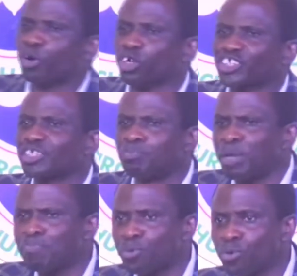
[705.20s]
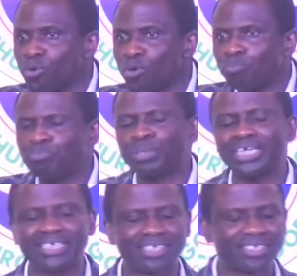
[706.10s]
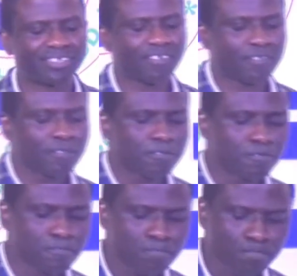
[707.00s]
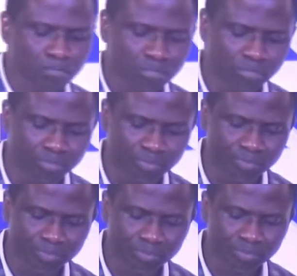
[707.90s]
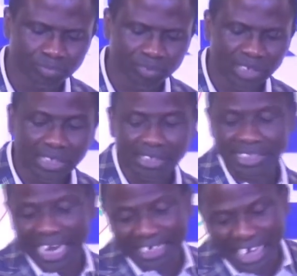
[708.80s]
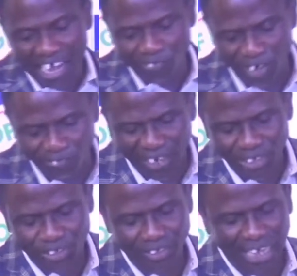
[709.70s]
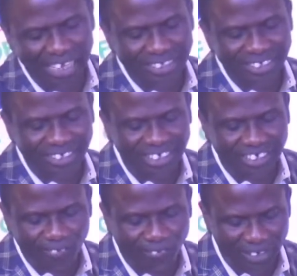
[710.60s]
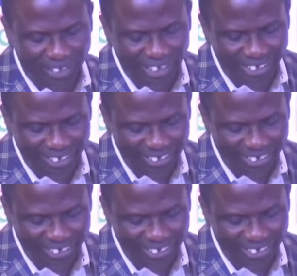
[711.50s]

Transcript: causing people pain. The NIV version has it differently.